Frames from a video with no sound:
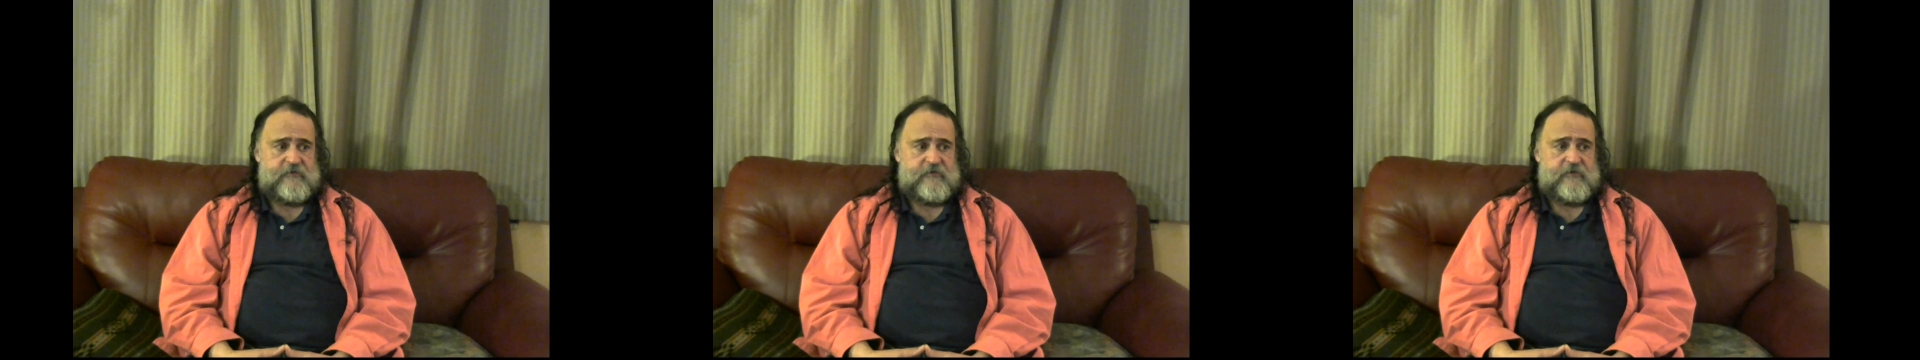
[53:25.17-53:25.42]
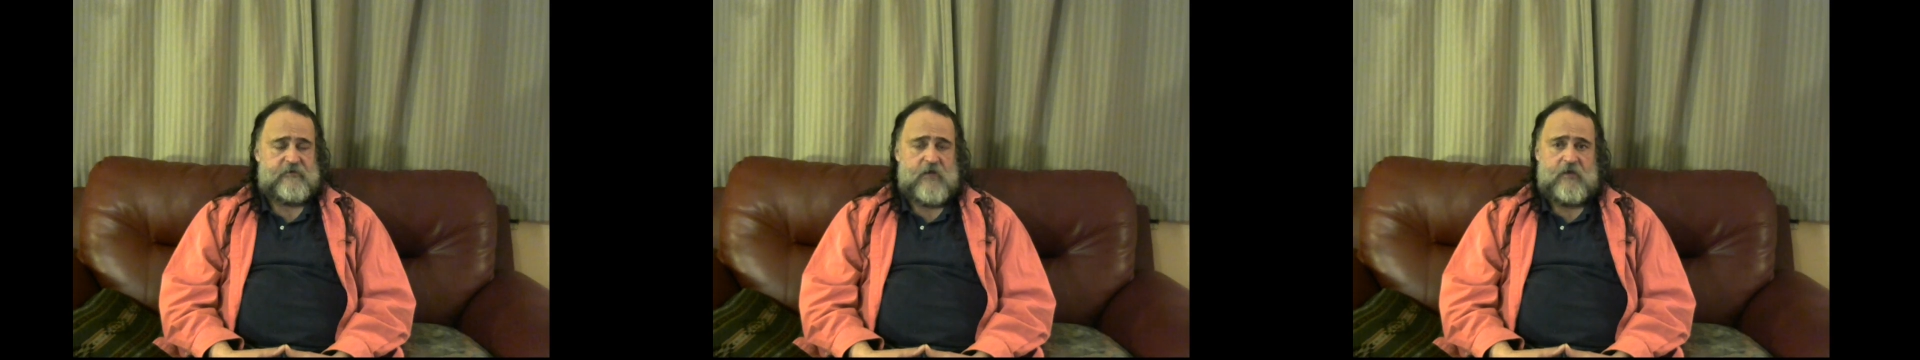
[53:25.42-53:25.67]

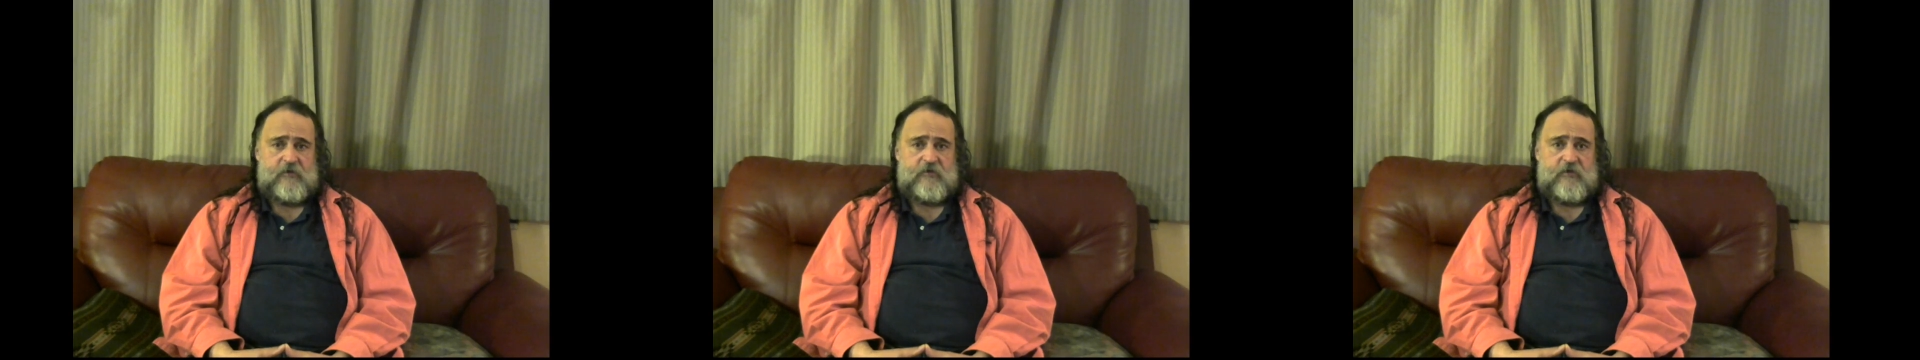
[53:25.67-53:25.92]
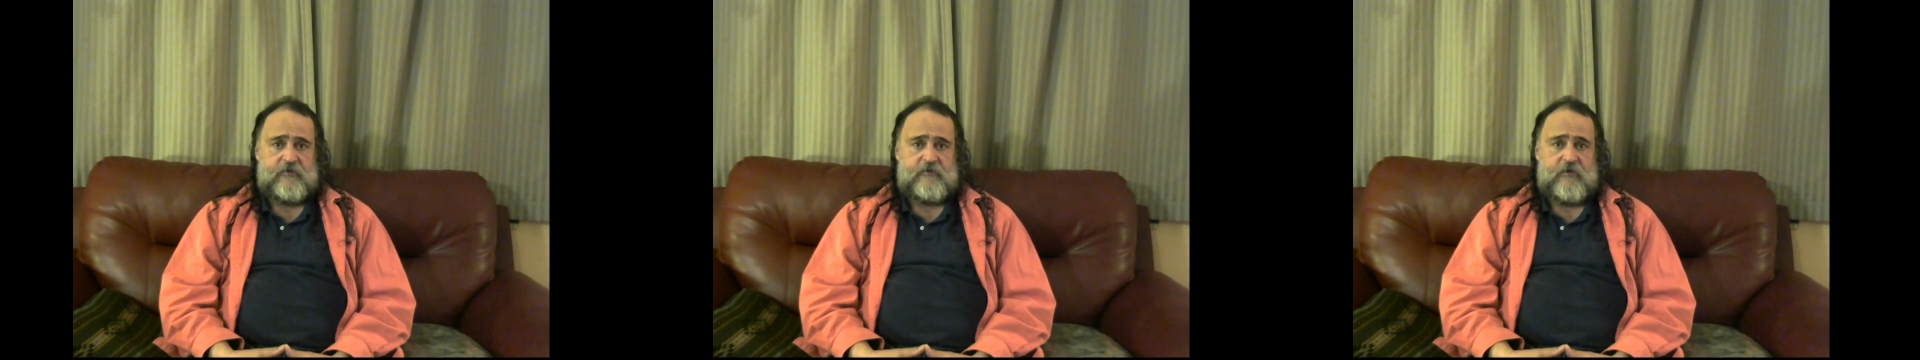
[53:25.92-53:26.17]
It's not
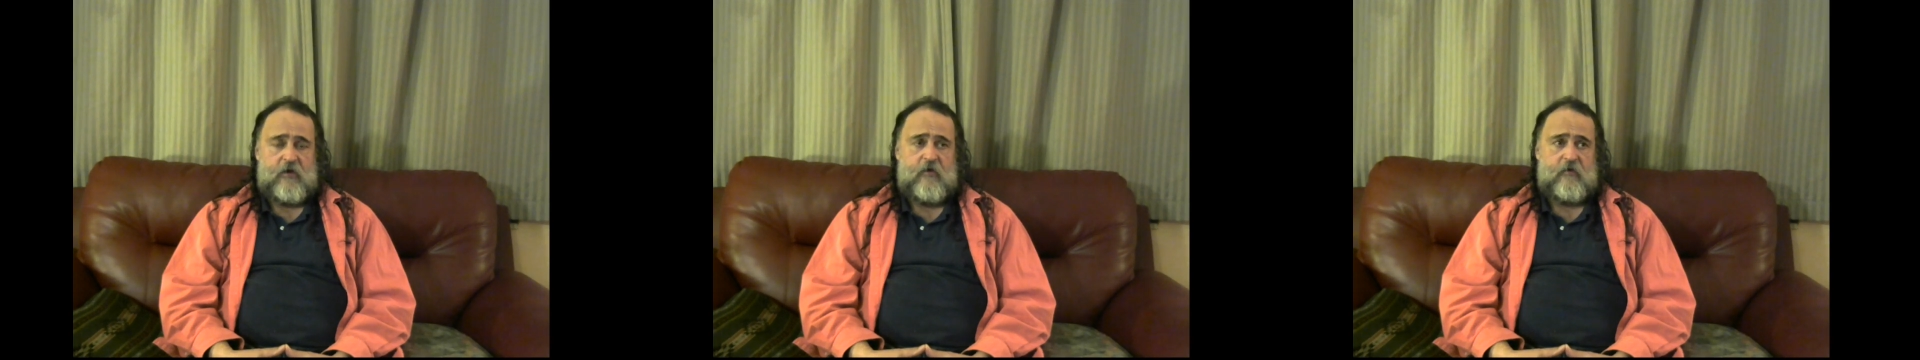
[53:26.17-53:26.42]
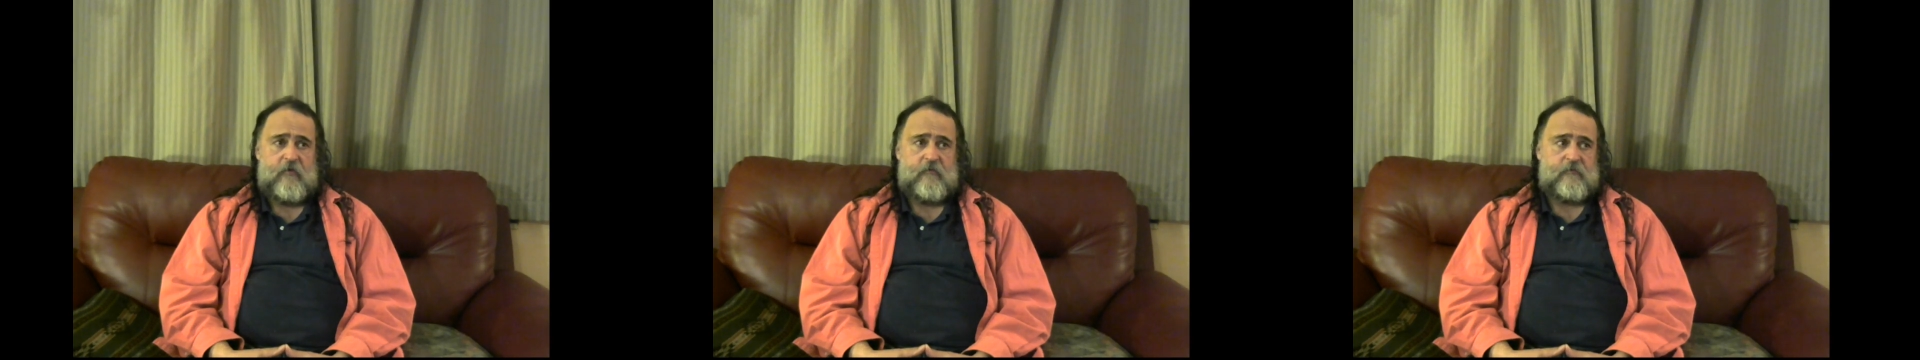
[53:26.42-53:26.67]
just,
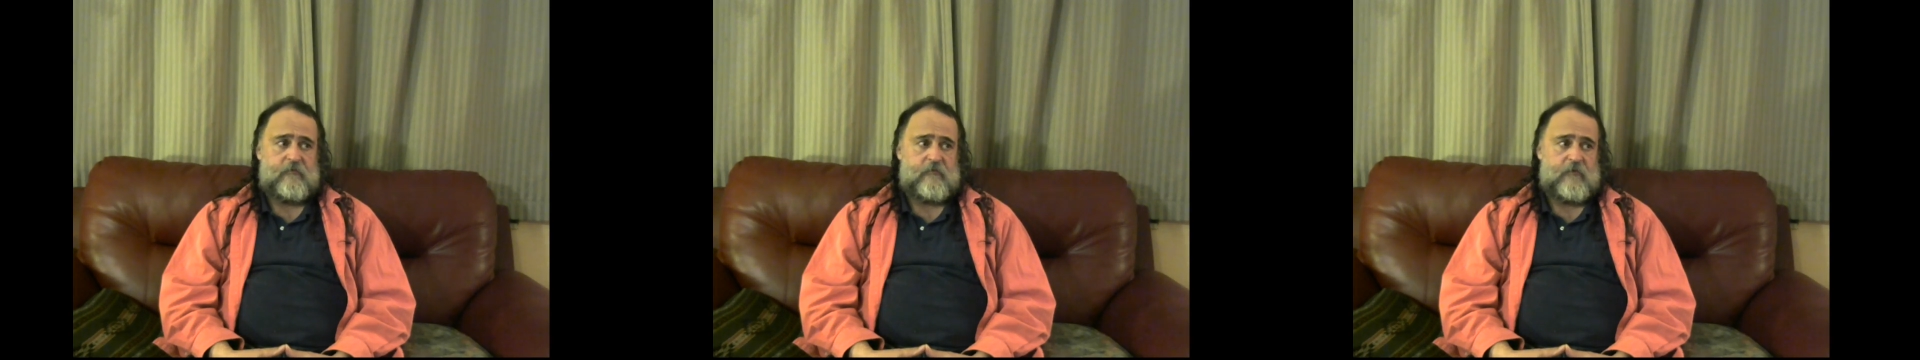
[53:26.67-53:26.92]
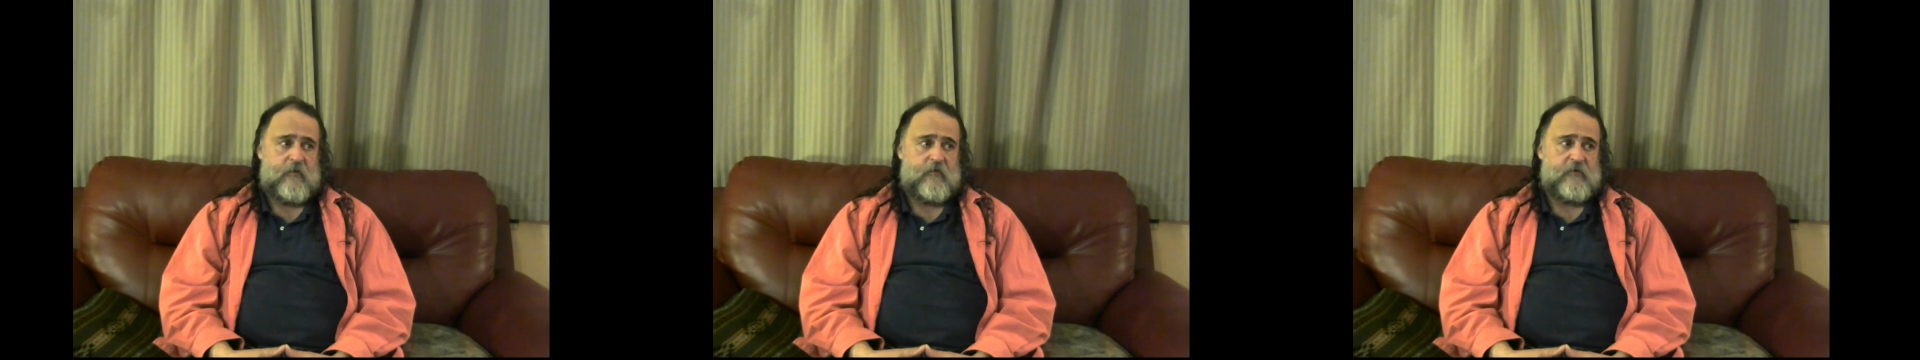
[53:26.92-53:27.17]
oh,
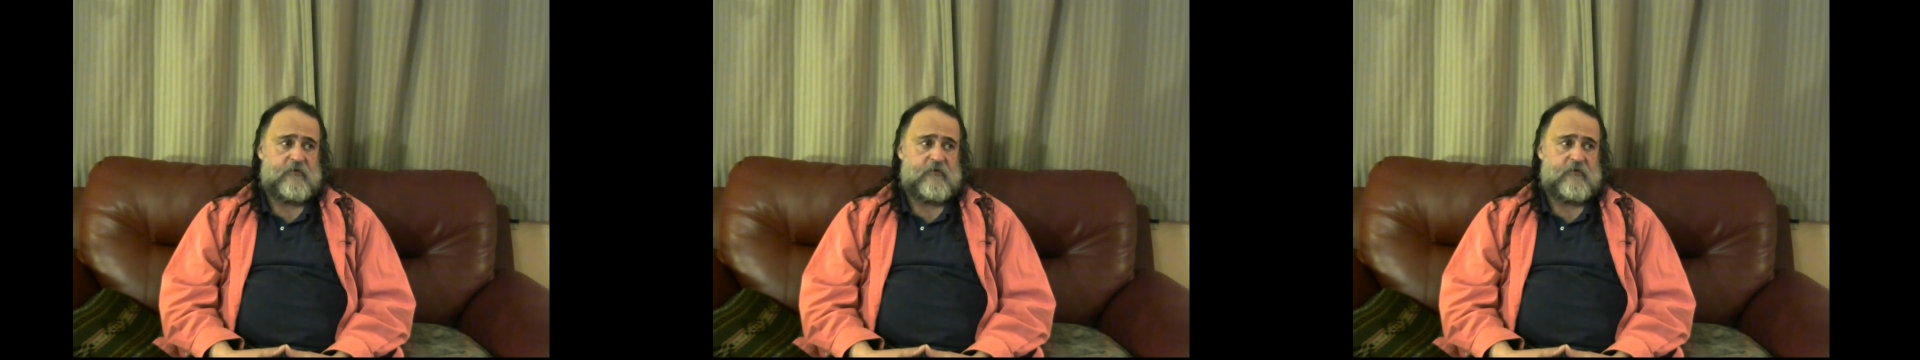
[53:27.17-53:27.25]
I went